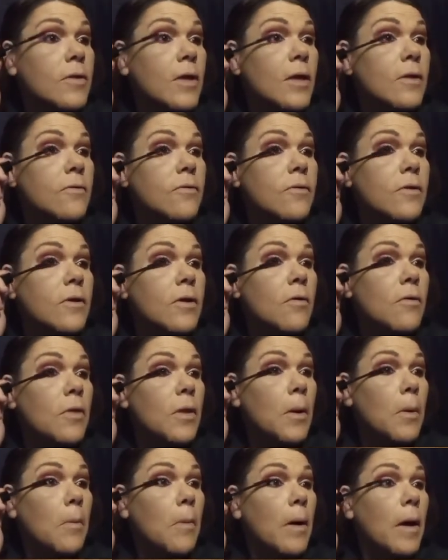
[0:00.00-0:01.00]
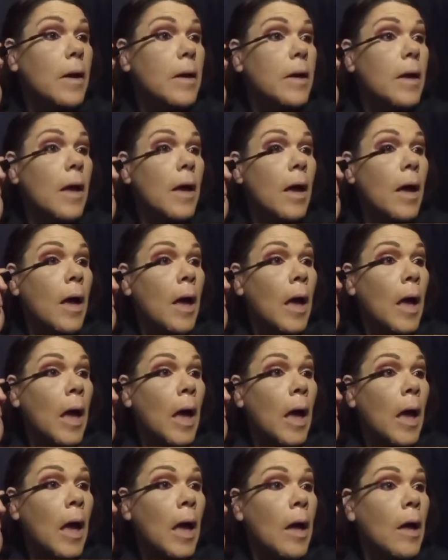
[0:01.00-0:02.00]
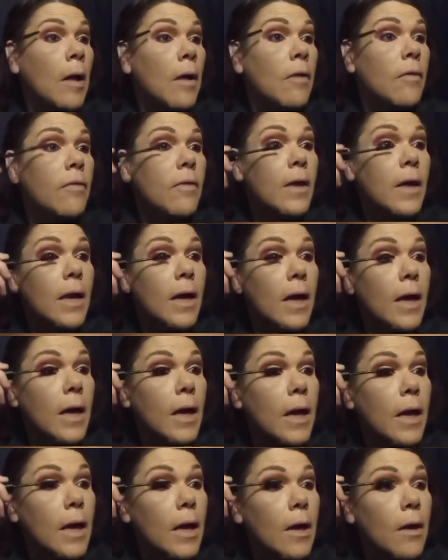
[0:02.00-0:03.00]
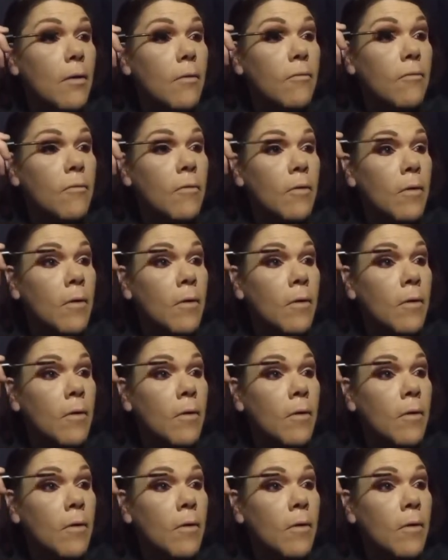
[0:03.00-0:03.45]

that's the only one that I have.